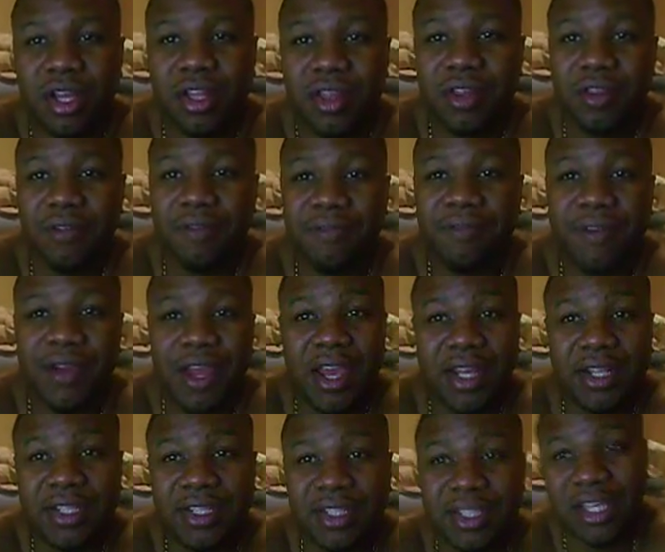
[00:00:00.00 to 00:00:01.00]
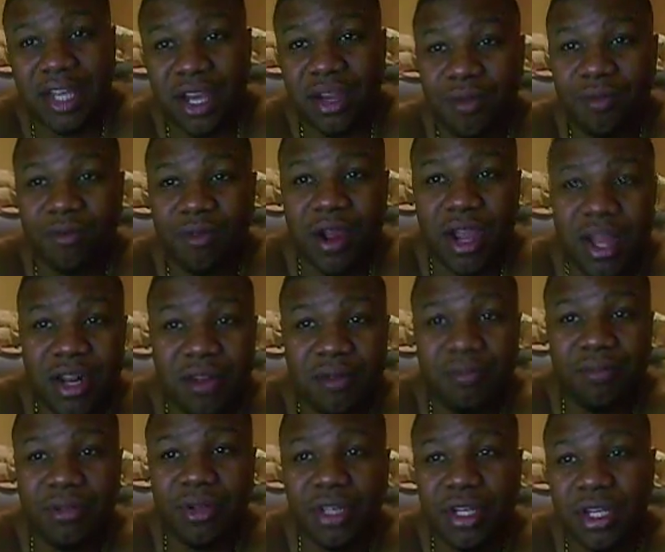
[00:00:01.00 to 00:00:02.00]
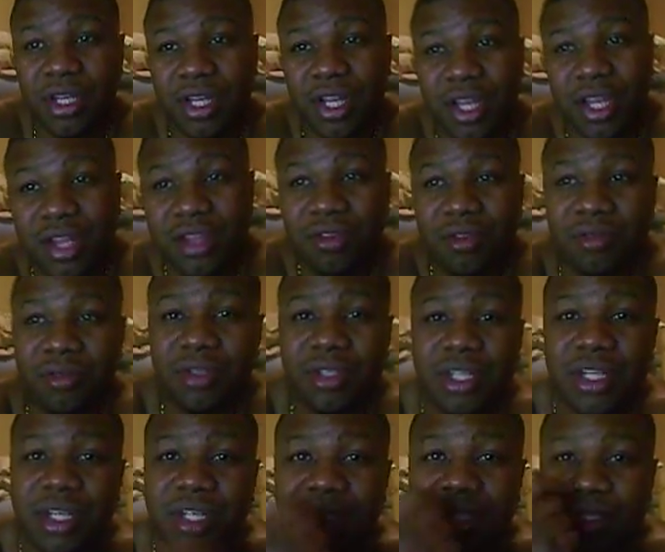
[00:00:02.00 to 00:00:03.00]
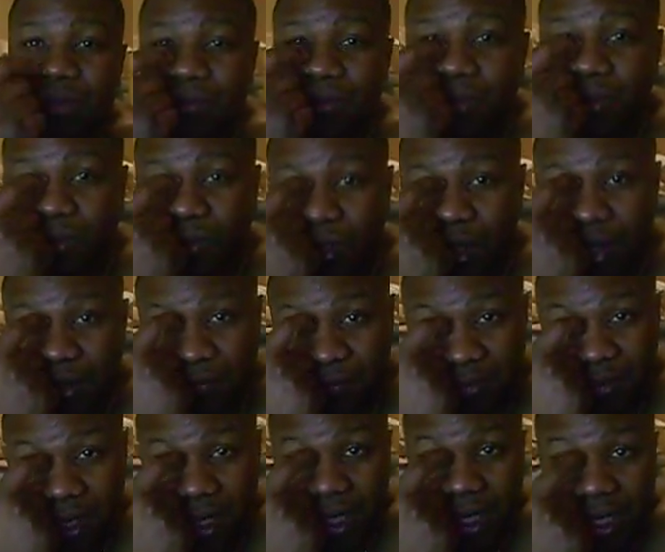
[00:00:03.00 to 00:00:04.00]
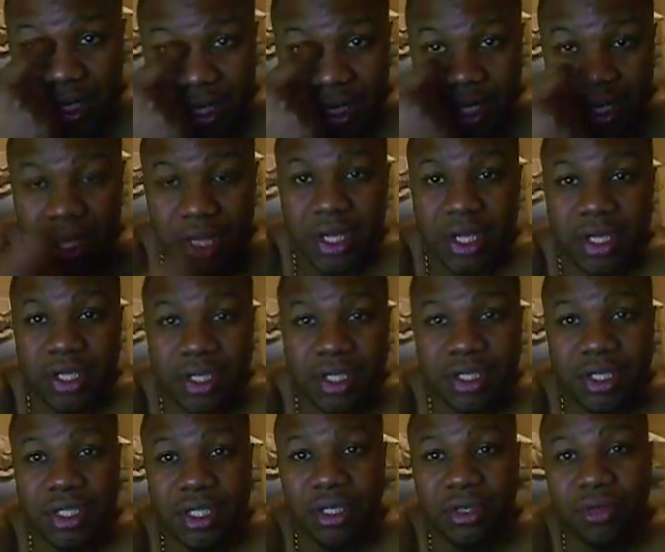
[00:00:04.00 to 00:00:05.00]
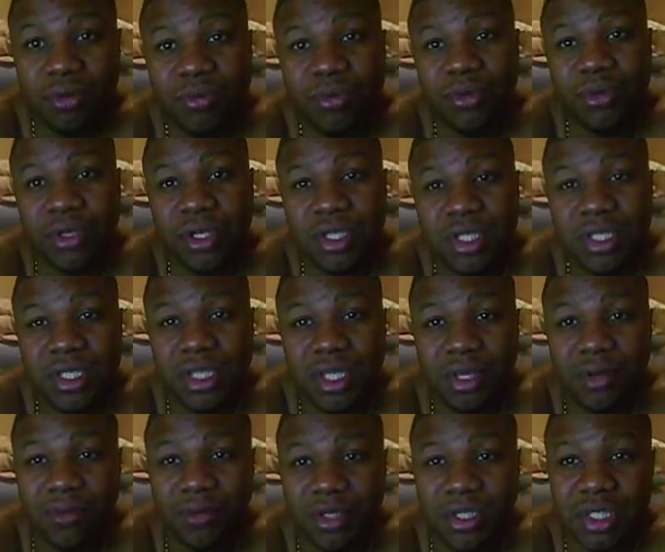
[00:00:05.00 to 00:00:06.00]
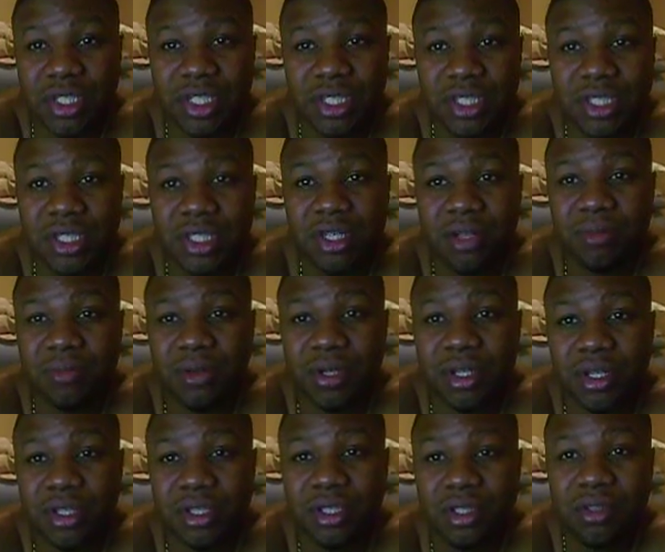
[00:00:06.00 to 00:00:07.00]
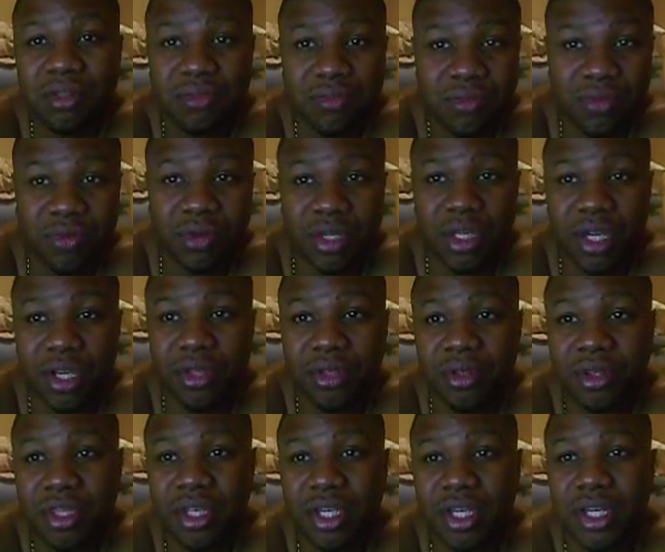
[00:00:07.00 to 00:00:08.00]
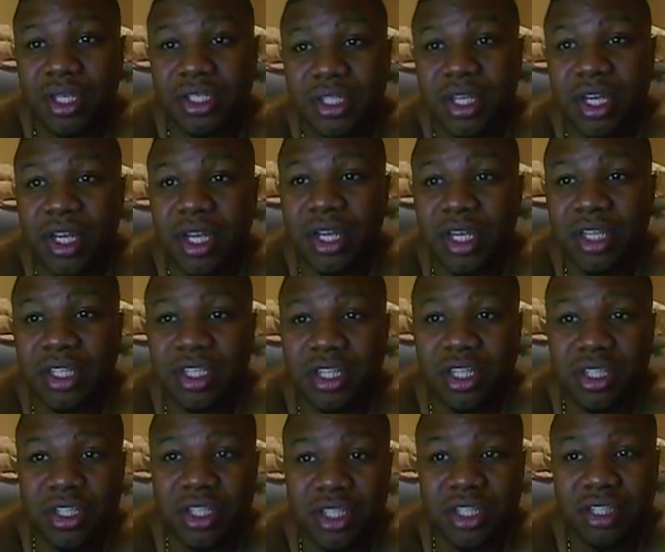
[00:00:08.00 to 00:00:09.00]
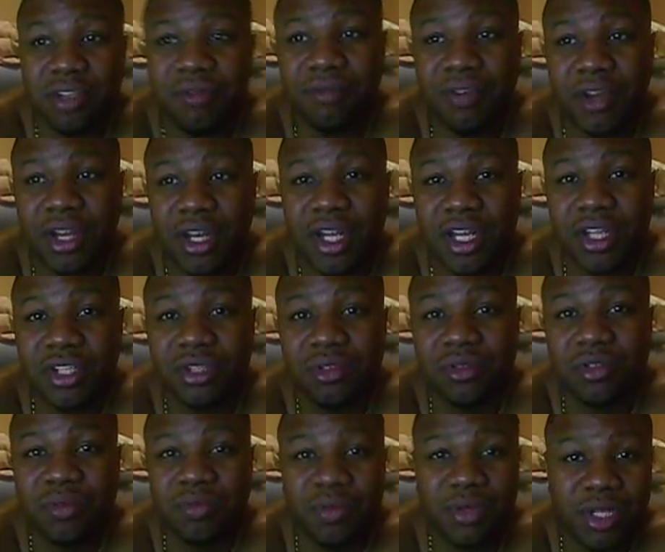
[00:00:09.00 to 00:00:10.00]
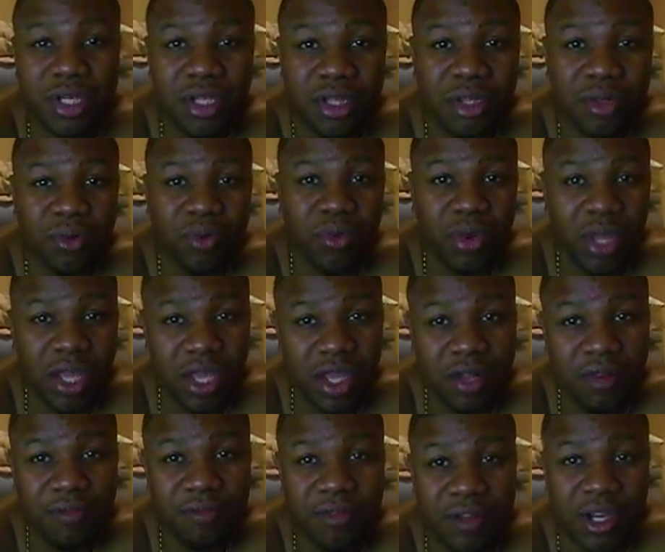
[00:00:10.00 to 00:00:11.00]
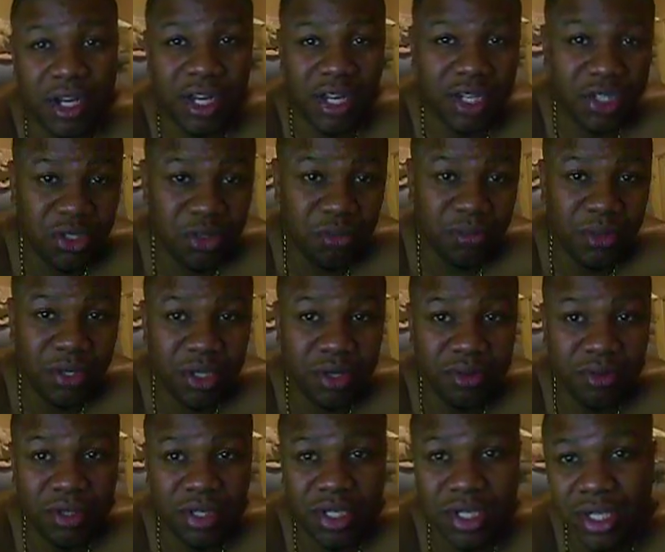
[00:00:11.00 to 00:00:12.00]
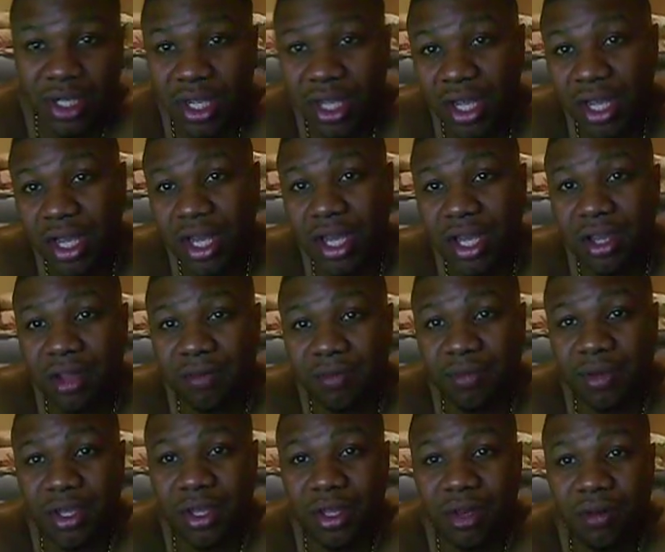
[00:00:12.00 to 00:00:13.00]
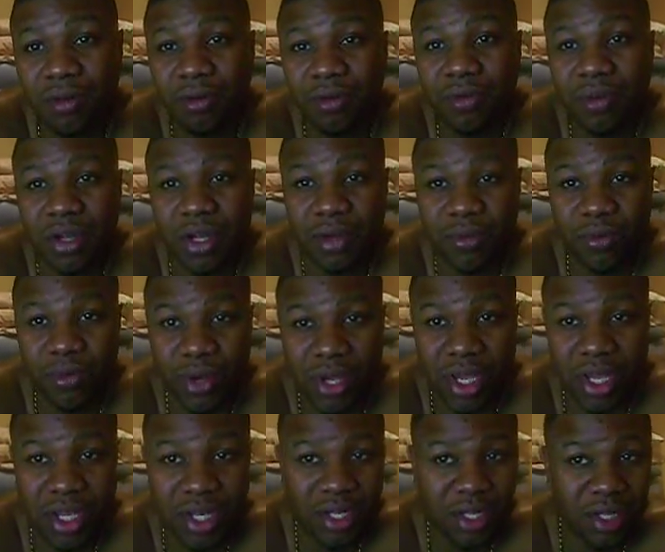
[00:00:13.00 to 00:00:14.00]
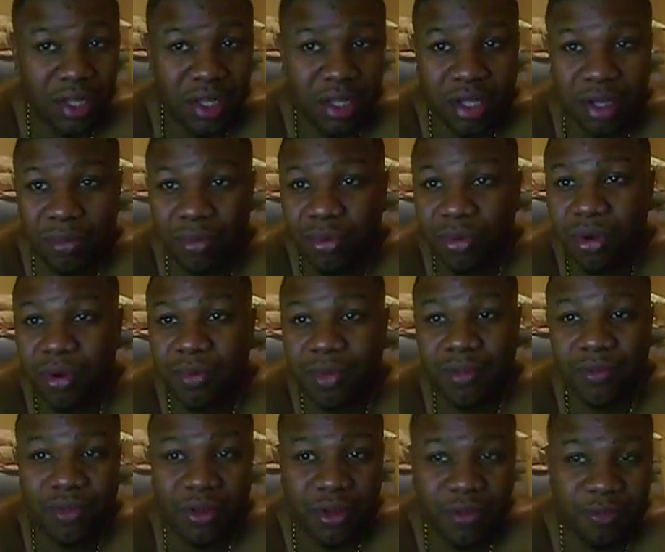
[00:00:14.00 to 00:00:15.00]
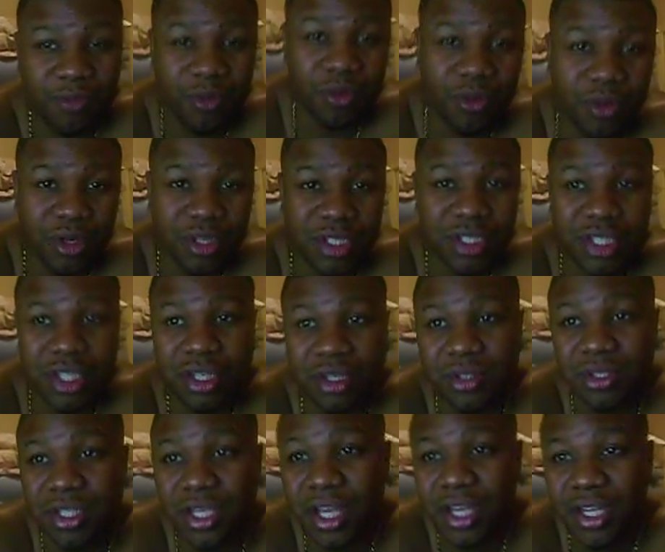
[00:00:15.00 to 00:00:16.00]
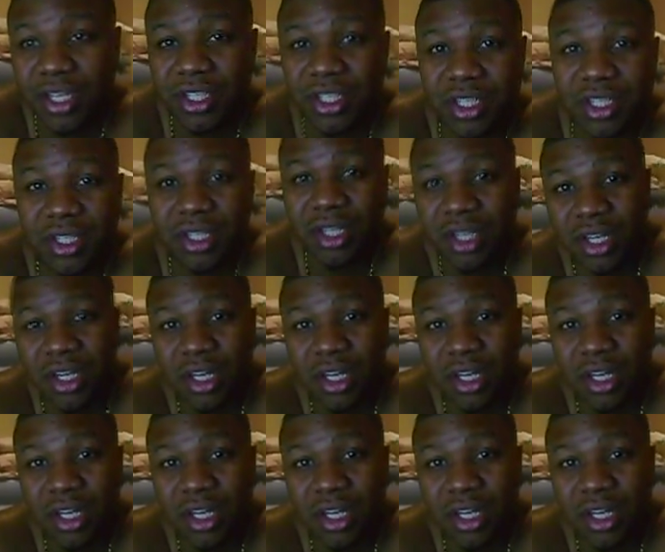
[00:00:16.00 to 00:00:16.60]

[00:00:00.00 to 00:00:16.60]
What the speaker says: The fact is that random blood and urine testing was one of many deal points and was listed along with other things, such as the financial split, the weight, financial penalty, and being overweight, the appointment for the foreign sales agent,